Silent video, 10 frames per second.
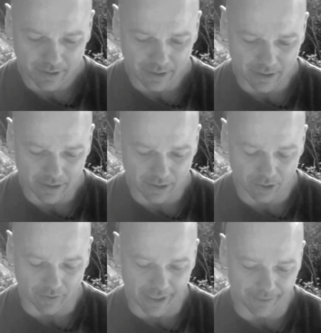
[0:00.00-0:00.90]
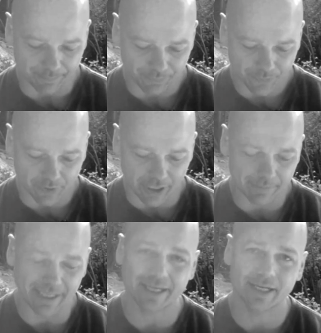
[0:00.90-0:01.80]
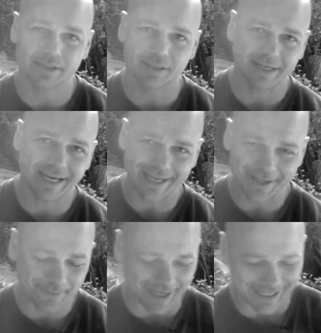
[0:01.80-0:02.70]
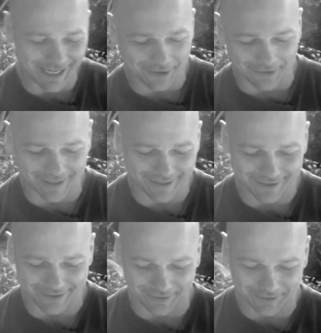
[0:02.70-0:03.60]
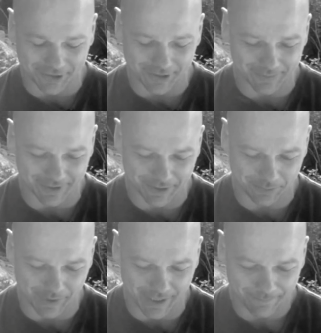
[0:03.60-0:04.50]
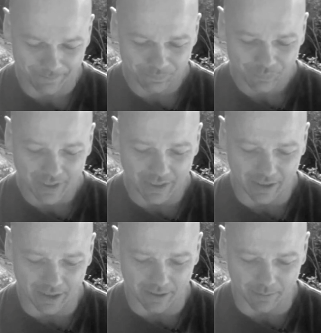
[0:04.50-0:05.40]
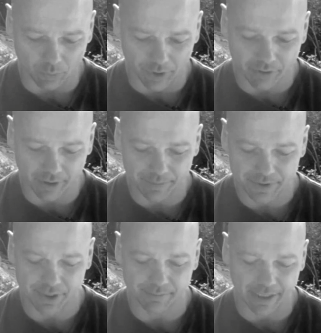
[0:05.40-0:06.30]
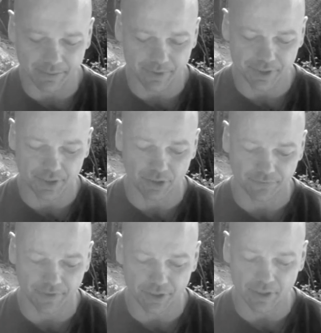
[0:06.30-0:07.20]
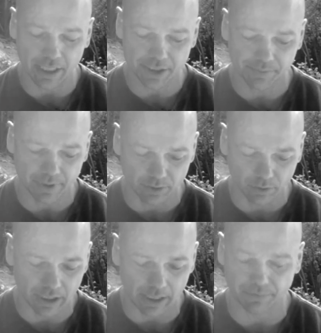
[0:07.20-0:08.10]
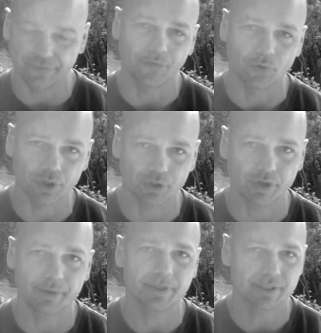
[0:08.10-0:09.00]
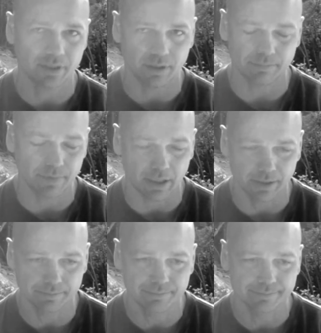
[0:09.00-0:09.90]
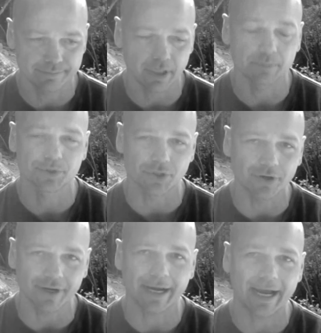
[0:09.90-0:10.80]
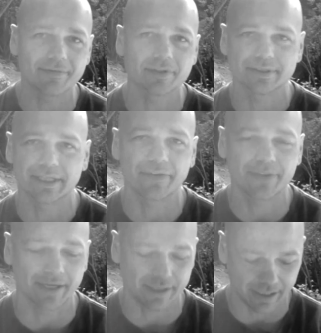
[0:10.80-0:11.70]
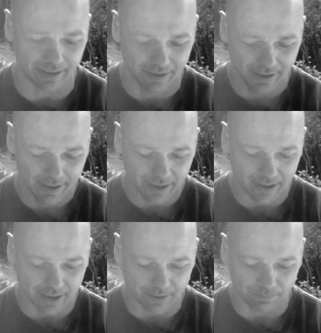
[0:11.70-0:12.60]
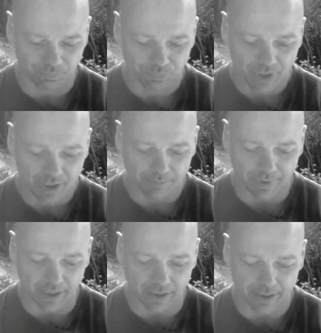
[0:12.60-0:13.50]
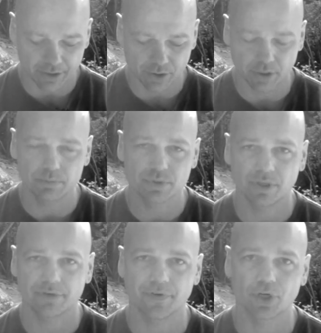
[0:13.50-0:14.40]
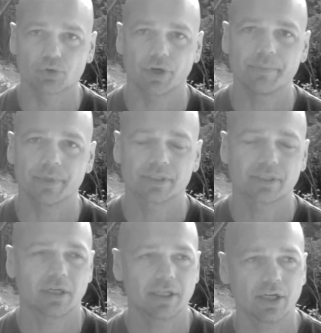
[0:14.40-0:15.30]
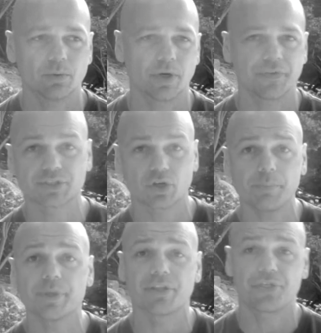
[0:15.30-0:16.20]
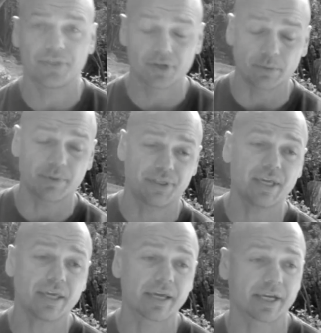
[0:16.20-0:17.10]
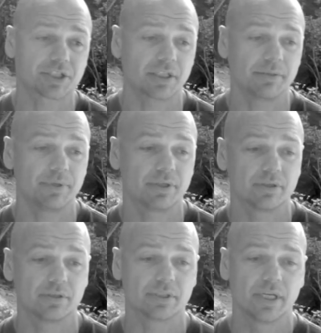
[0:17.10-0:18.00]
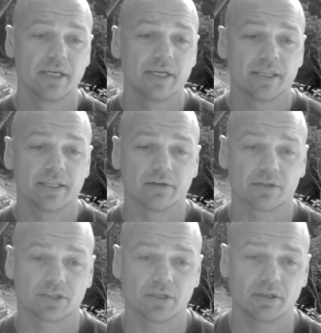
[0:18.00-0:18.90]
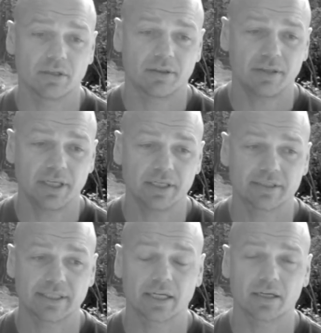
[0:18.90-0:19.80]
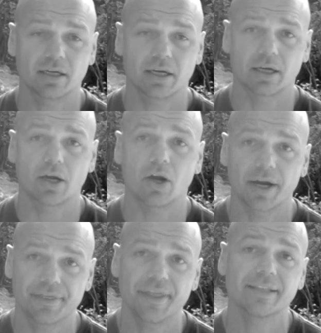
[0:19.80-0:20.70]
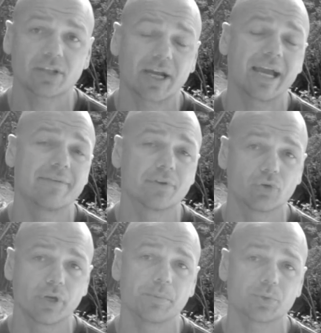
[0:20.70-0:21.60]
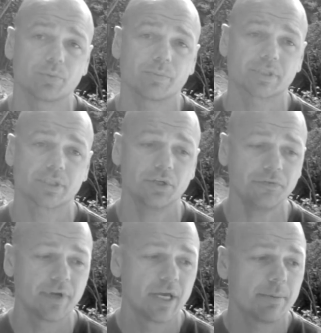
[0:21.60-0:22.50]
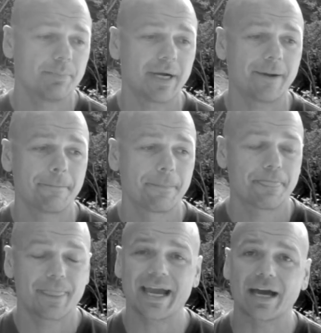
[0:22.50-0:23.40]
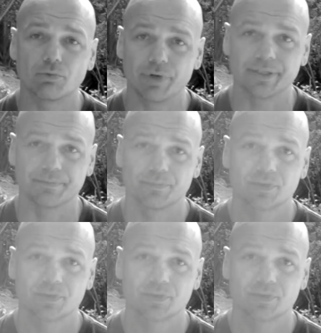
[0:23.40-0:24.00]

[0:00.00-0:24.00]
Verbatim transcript: uh, Graham. Graham Lancaster, hey mate, how are you? Long time no speak. Um, what agreements do you make with yourself? Now you asked me to look up the four agreements and I, I, am sorry I haven't done that yet. Um, but in terms of agreements, you know what, this got me to got me thinking actually because there are certain things that are, are, I think that I have agreements with myself, but they're unwritten.